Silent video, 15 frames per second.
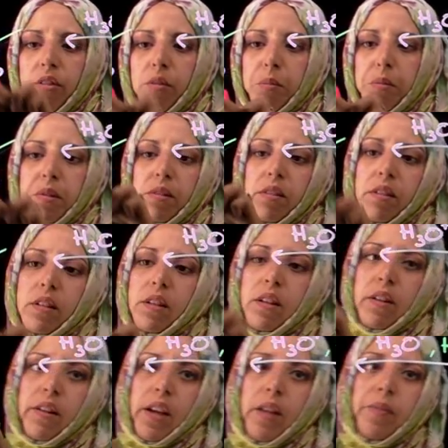group,
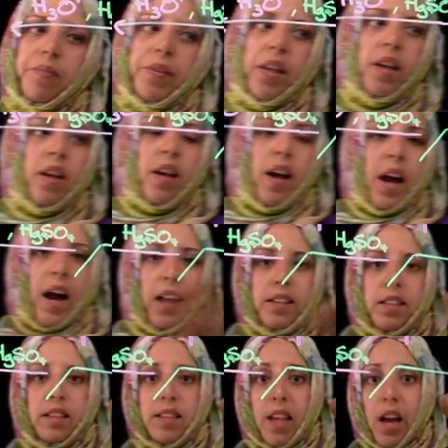right?
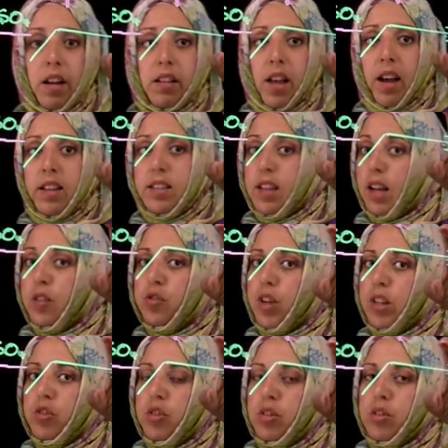Acids catalyze
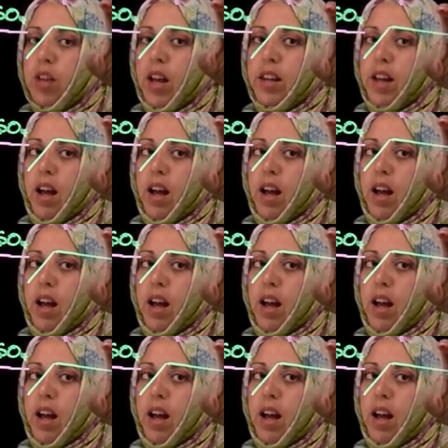hydration to an